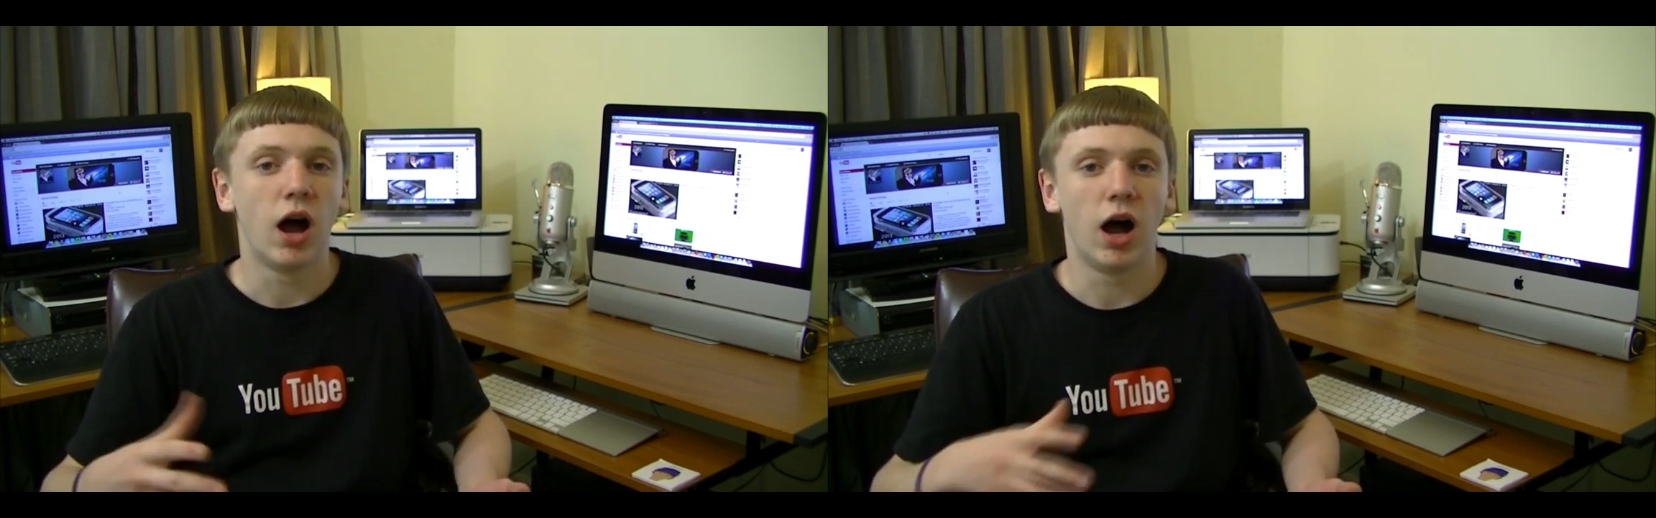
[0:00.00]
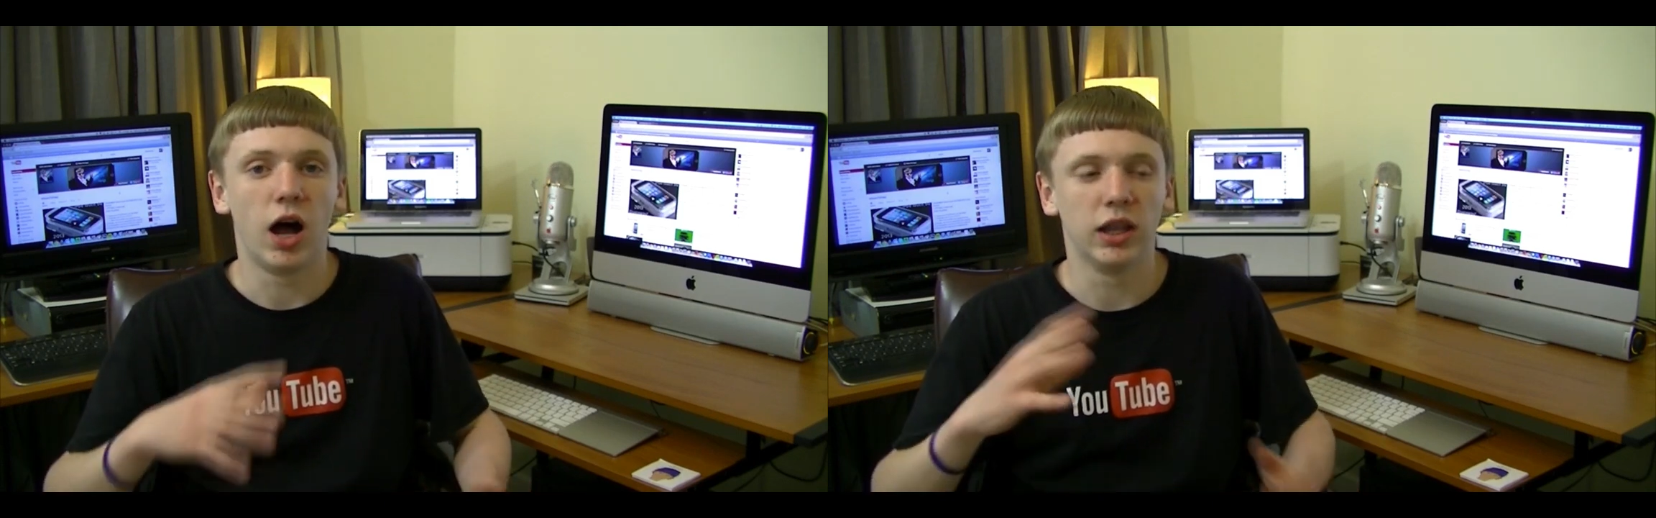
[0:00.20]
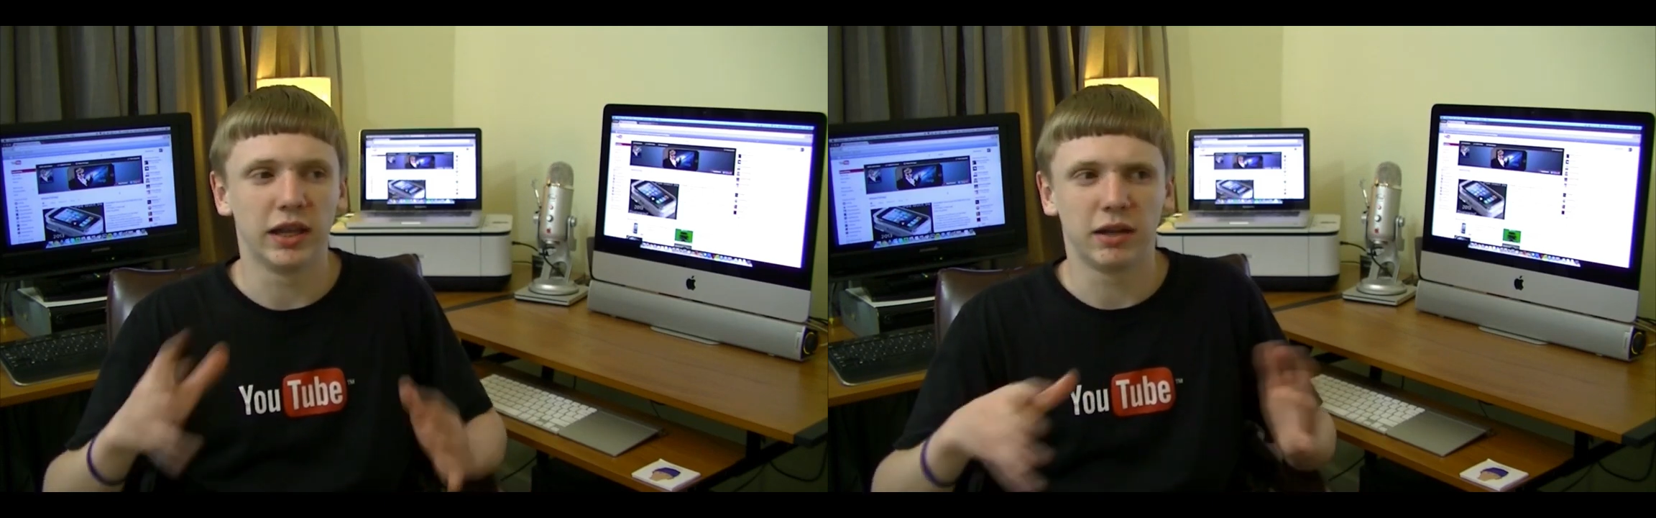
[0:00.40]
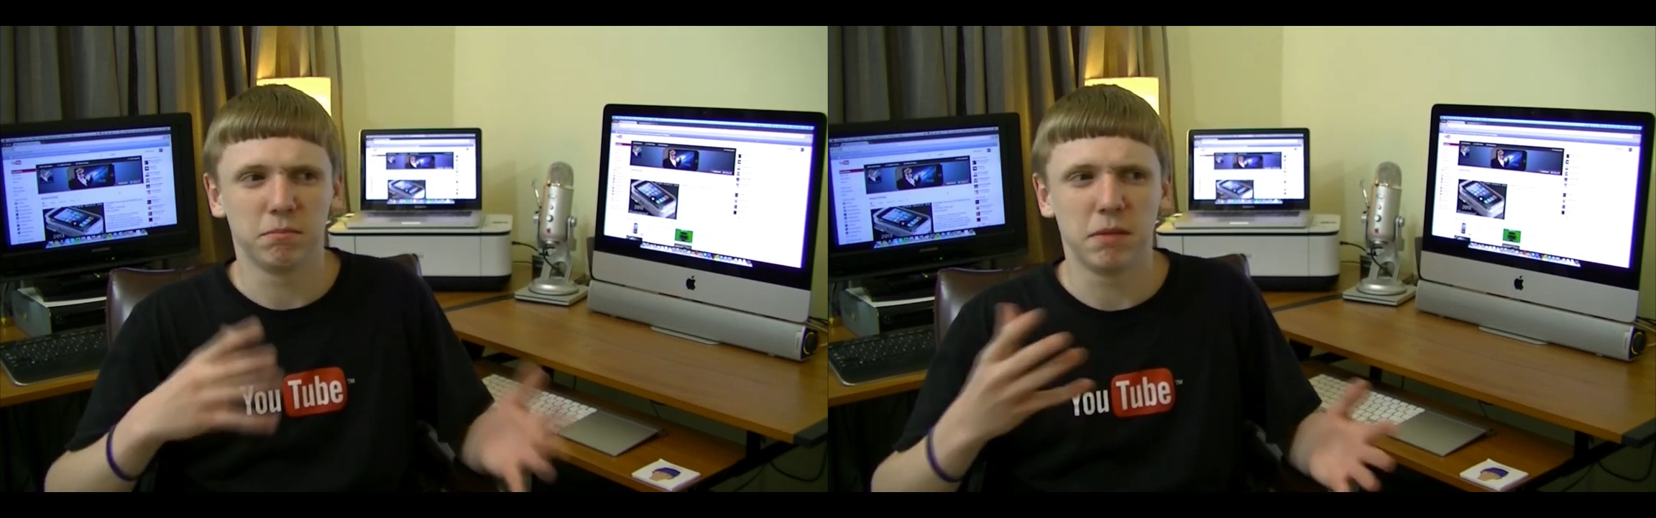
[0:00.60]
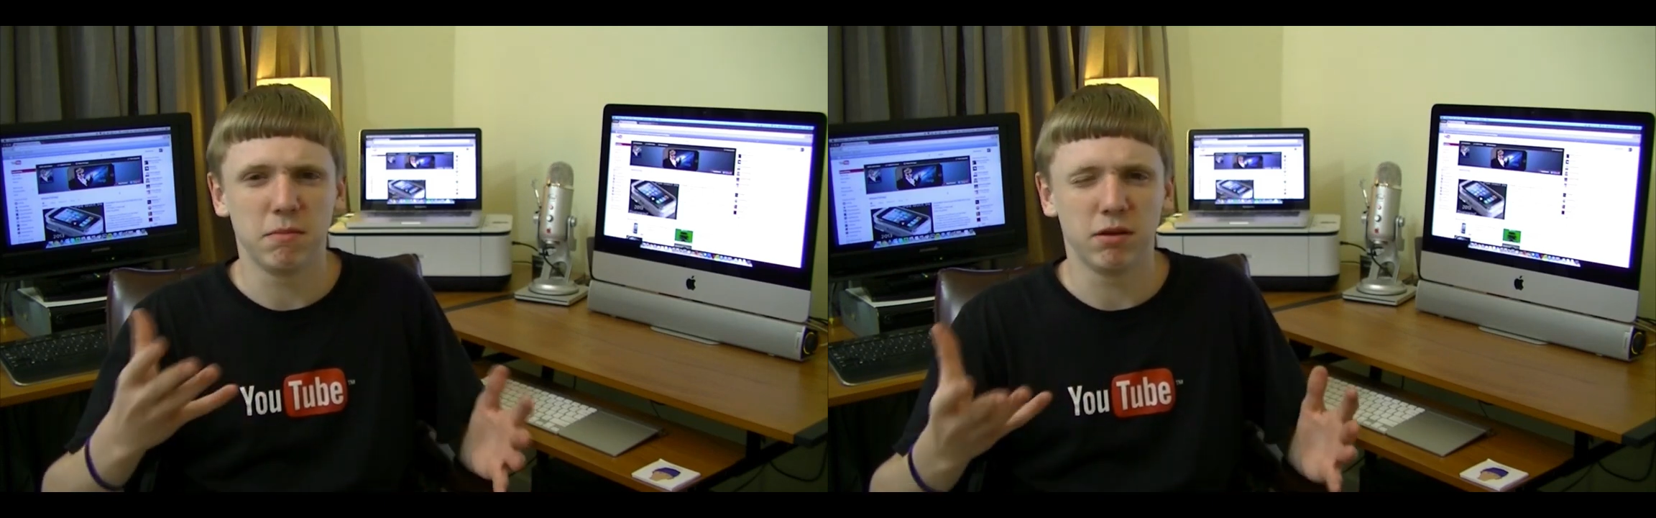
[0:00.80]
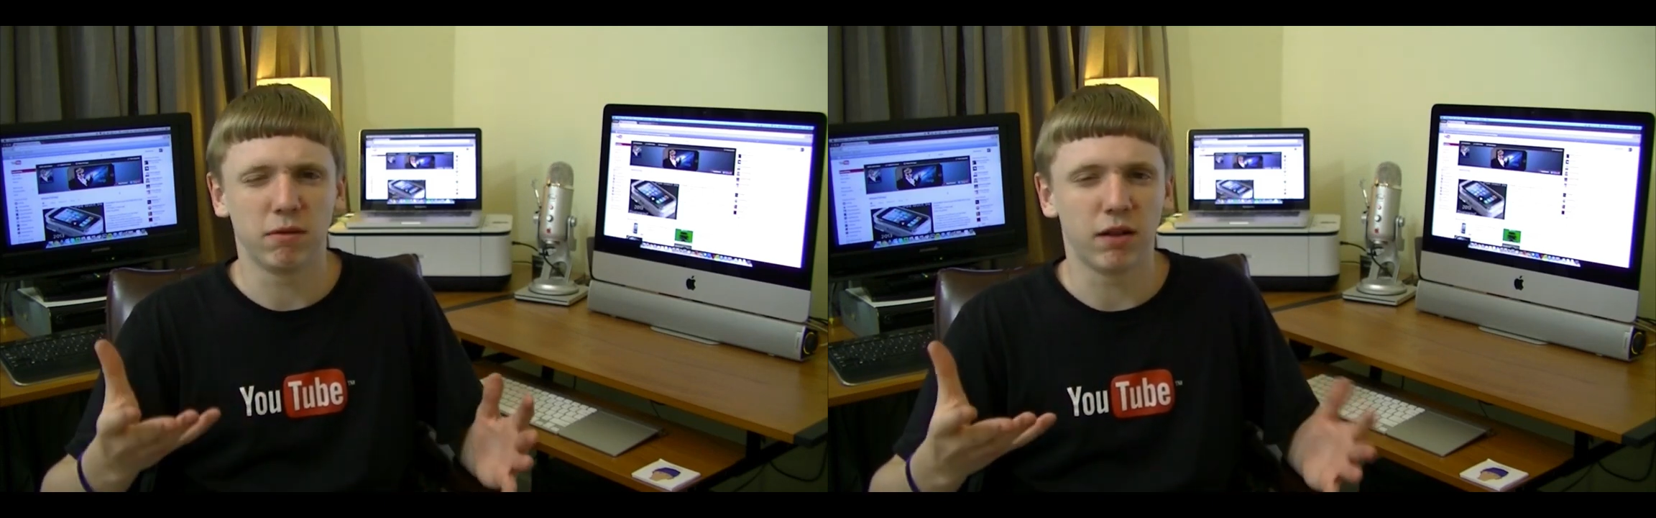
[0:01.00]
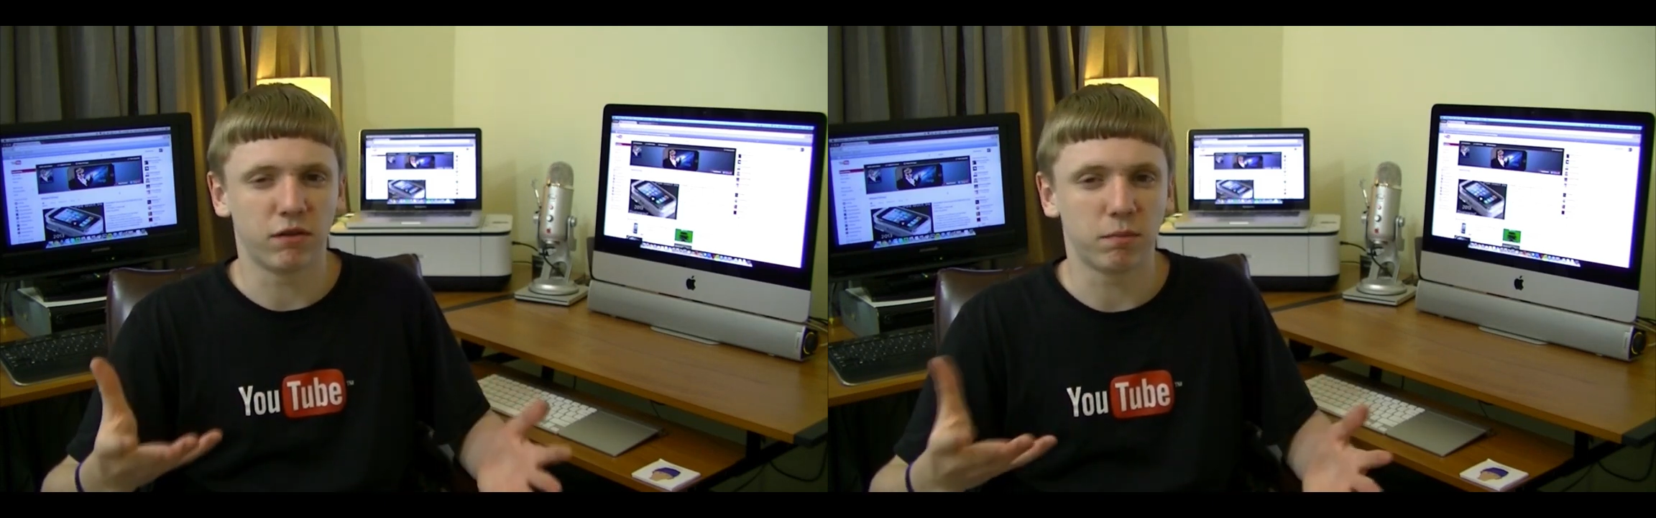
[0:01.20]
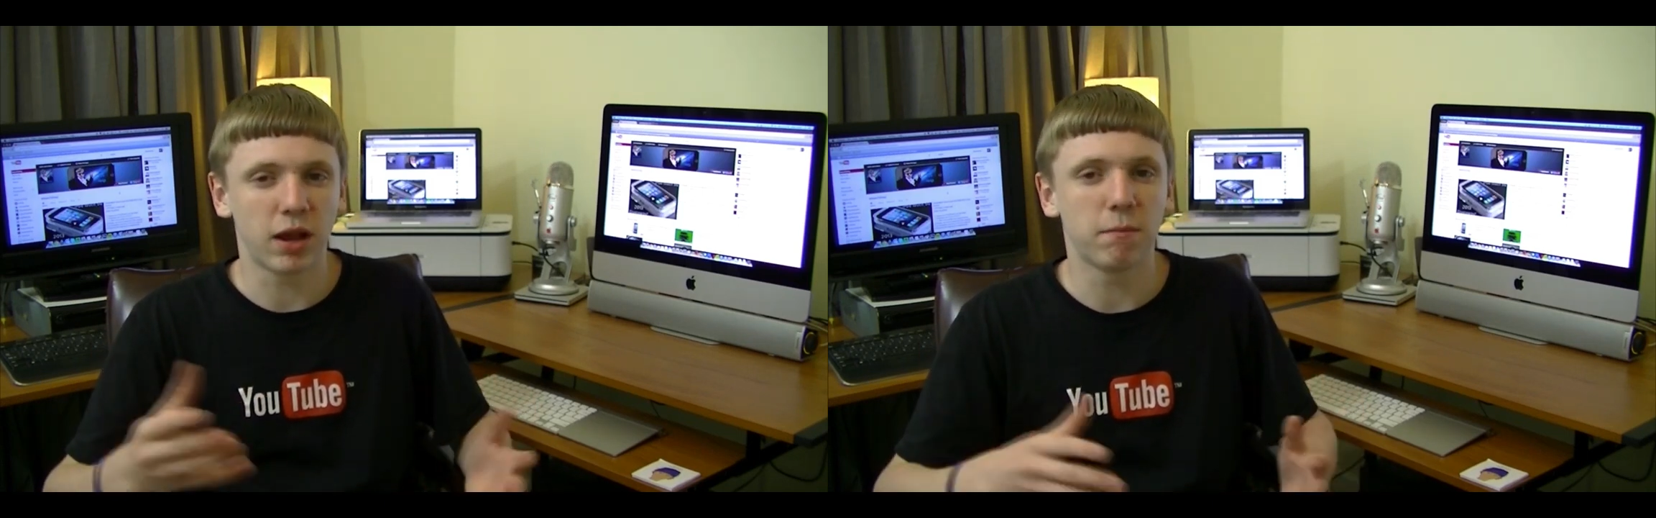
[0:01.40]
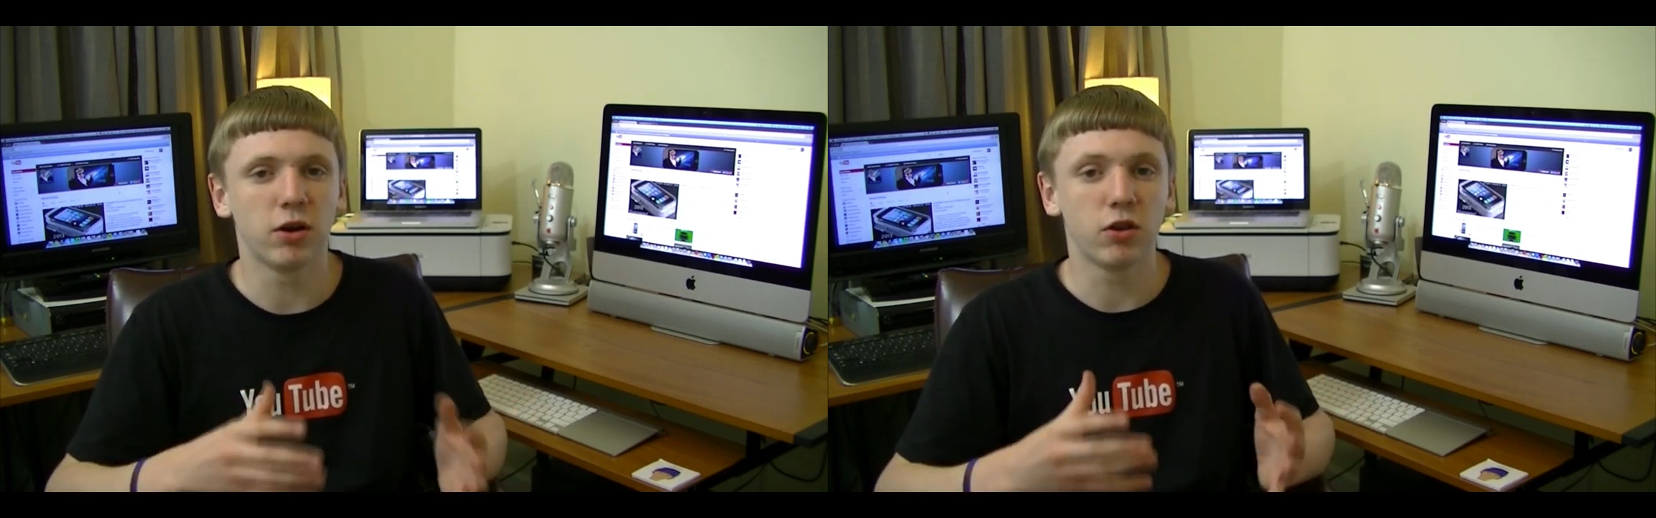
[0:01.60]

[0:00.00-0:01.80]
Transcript: uh, like maybe around September,